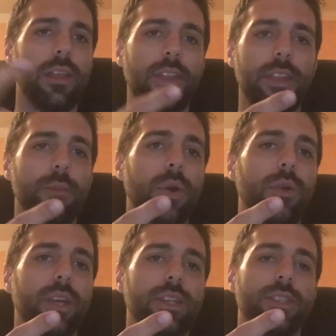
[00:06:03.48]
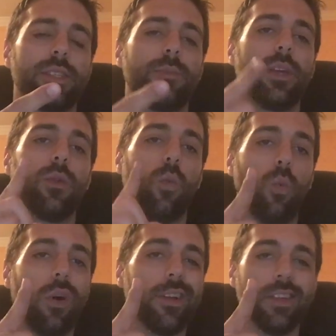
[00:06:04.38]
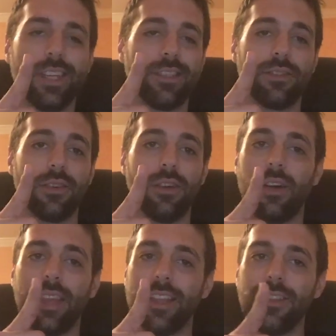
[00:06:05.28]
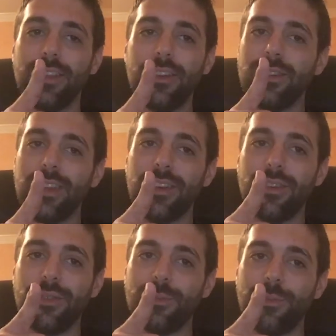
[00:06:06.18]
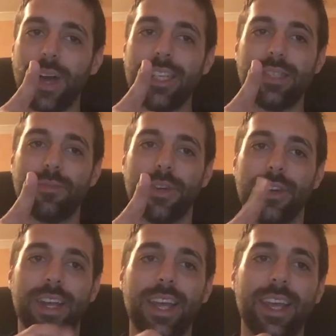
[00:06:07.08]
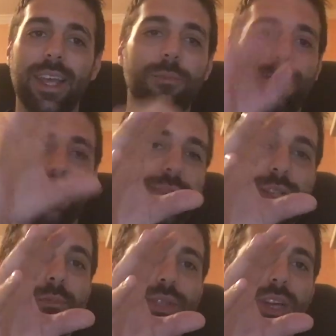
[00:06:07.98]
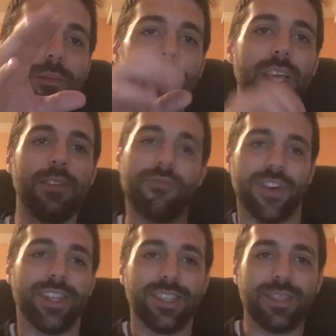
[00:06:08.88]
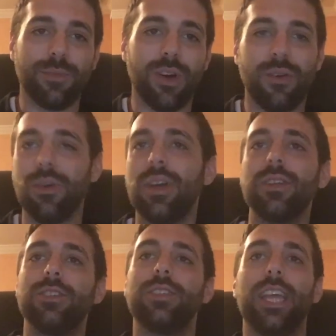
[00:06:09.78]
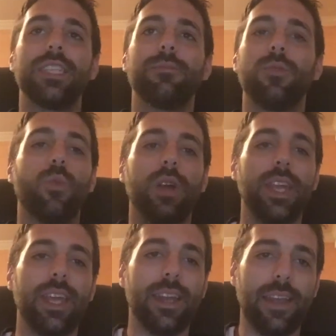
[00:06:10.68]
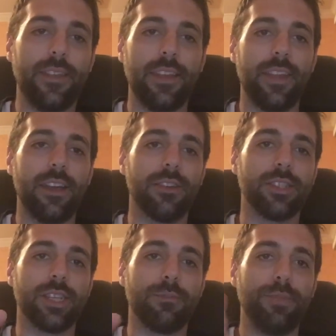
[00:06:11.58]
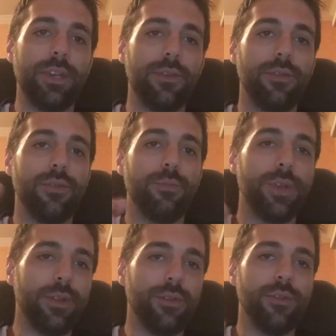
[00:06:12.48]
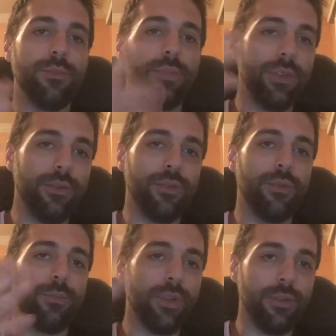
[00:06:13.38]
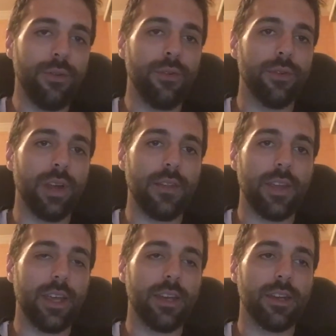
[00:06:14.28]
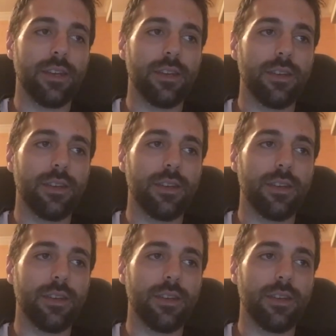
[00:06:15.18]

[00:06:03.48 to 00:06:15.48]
Then the opponent can just spend 1 elixir on that little Ice Spirit. He jumps up, freezes them all, takes them to 1 hit, and then they all just get pew, pew, pew, pew, and then